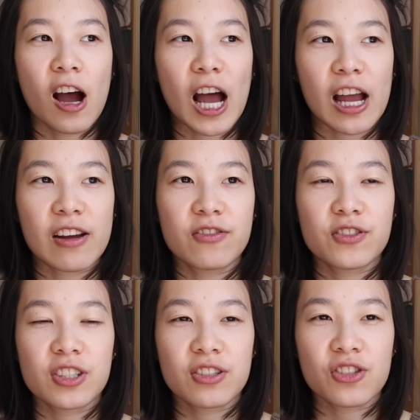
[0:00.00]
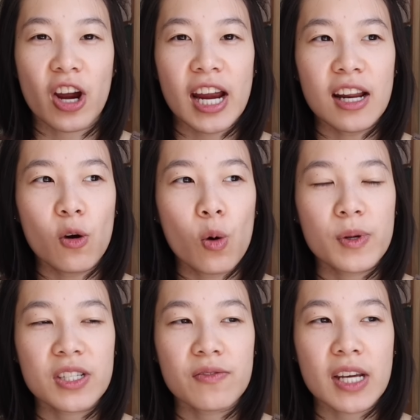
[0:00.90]
I've tried a whole
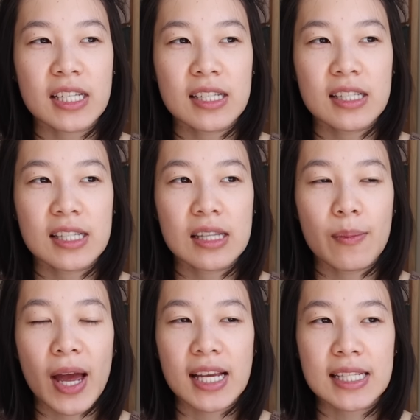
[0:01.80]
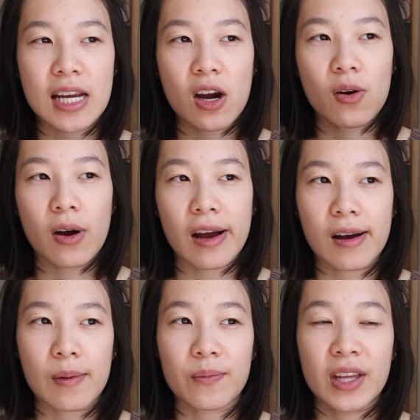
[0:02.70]
bunch of test knits in the past
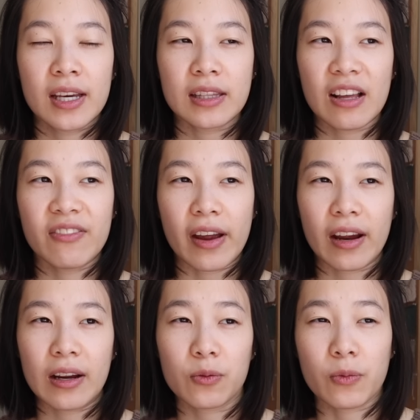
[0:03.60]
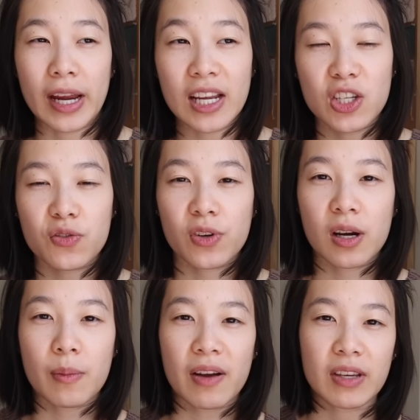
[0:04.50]
now. They range
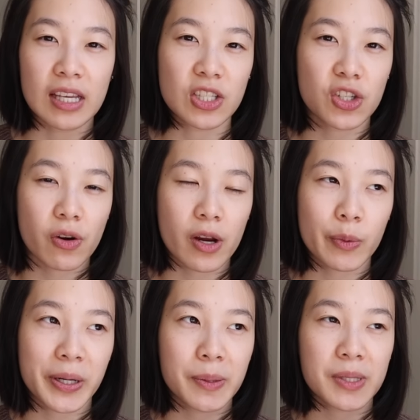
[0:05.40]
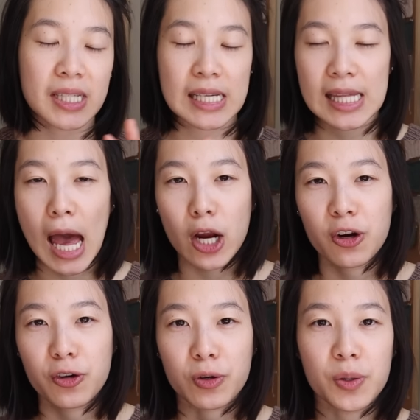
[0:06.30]
from having Instagram groups to
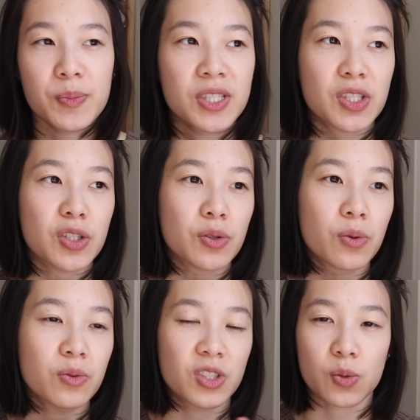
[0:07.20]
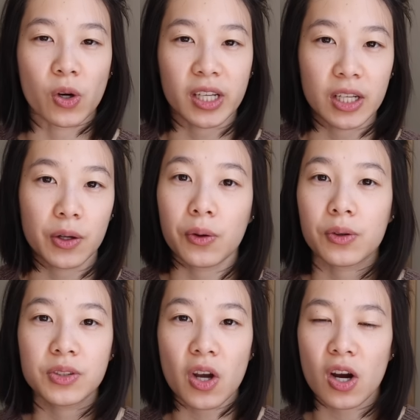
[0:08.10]
Slack groups to just working
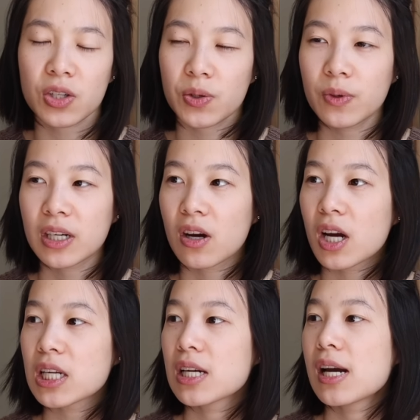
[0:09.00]
Google Docs or whatnot.